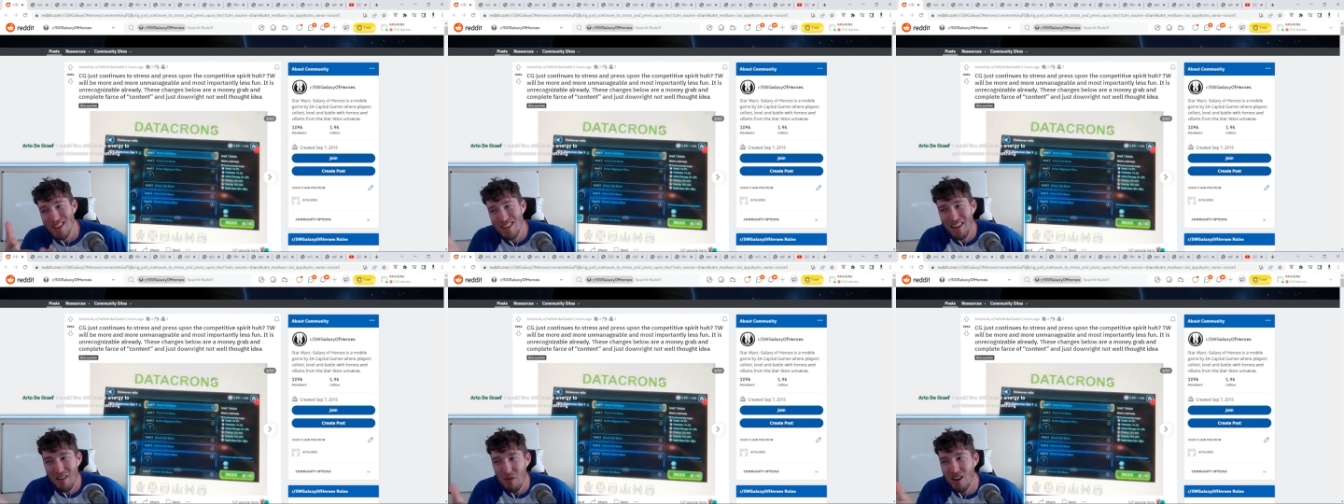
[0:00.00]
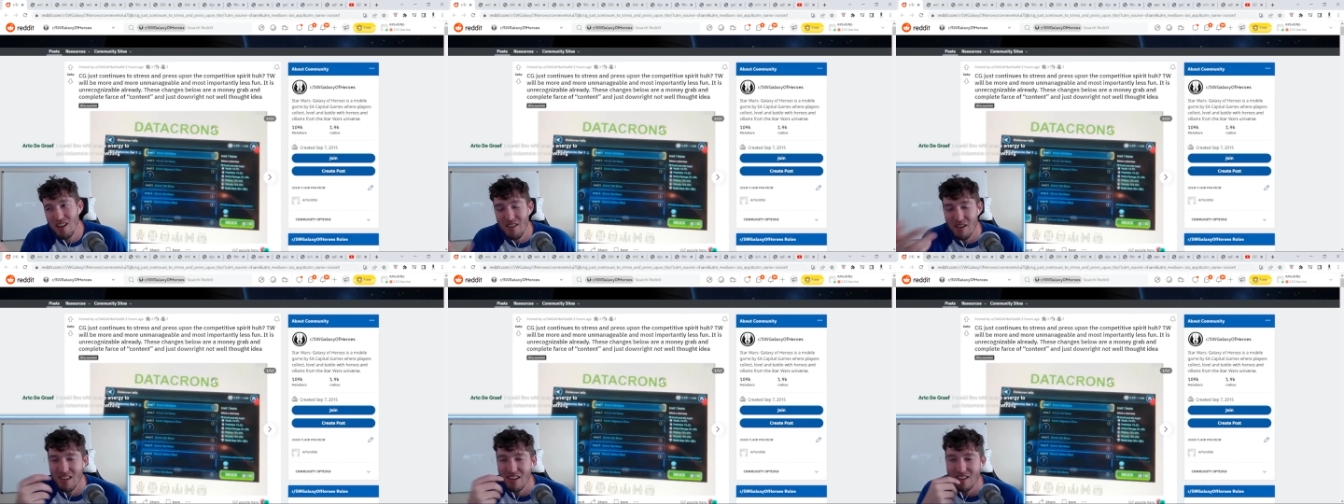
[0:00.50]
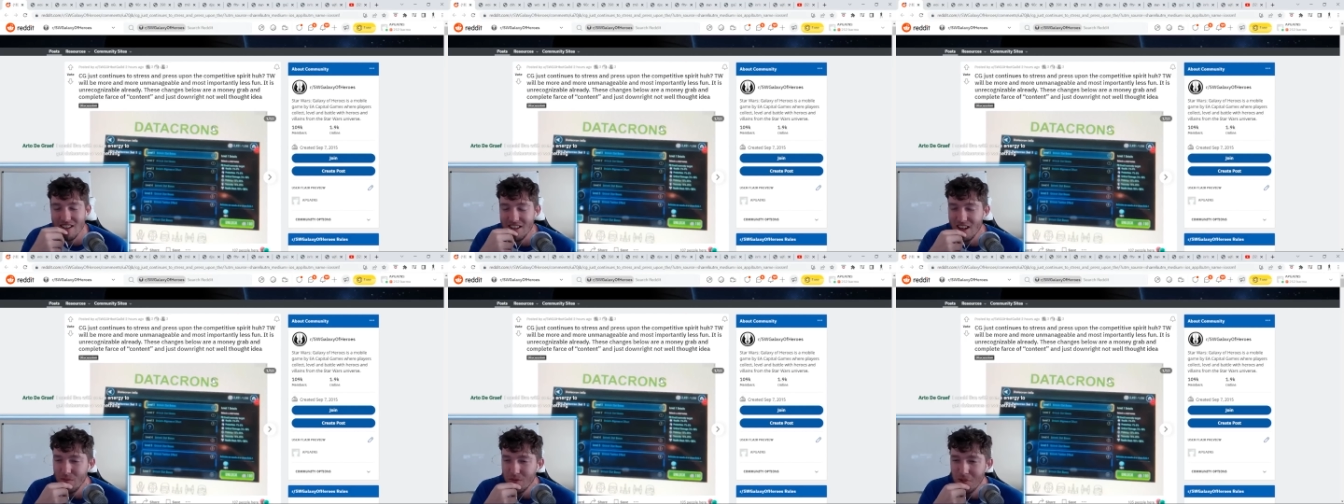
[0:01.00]
eh, well, at least this
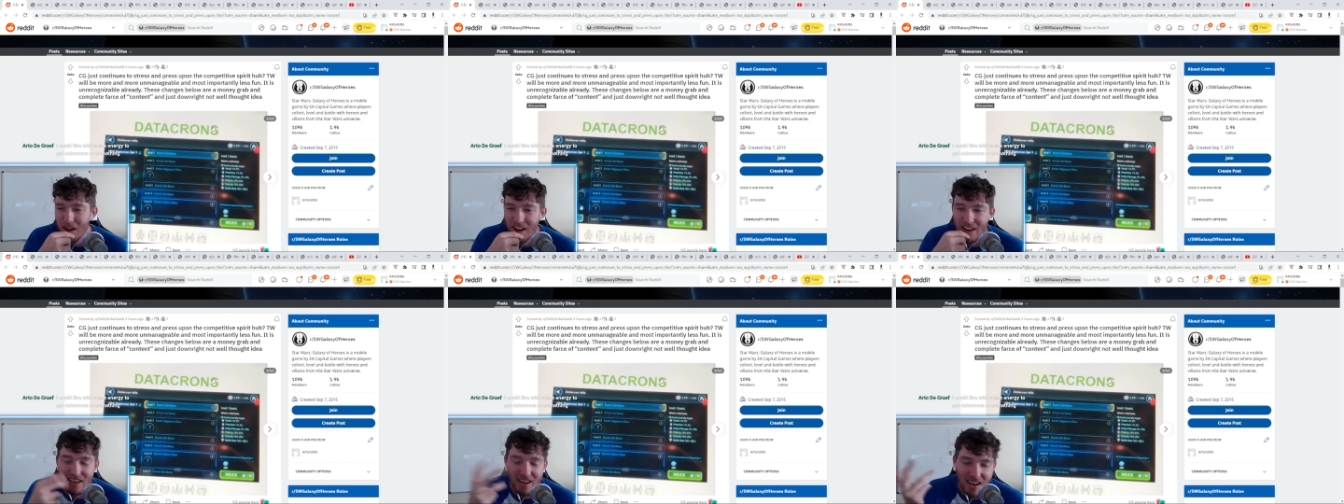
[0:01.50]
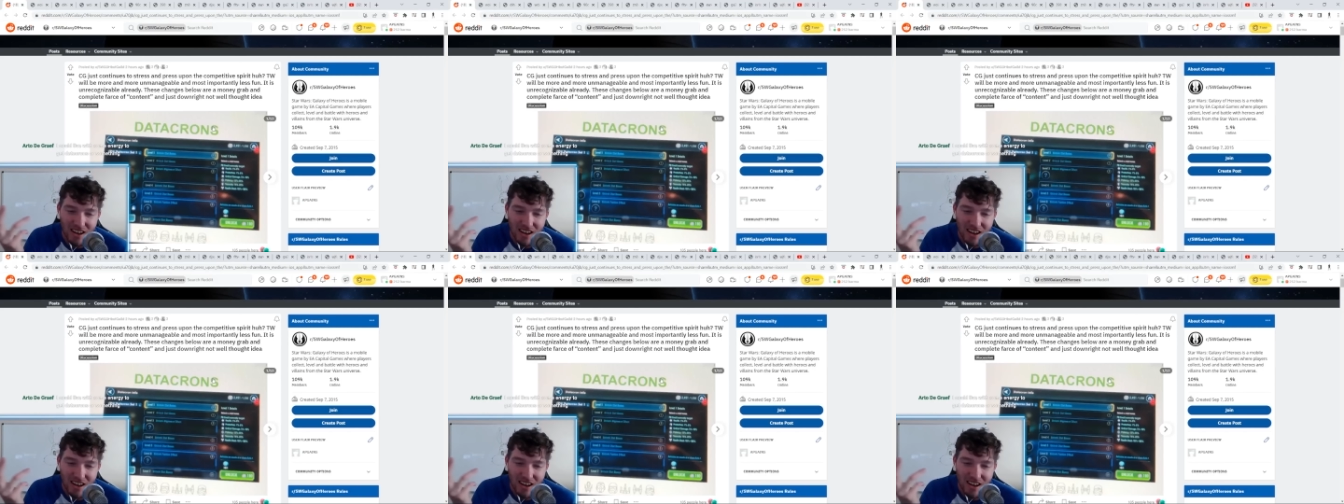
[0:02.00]
helps my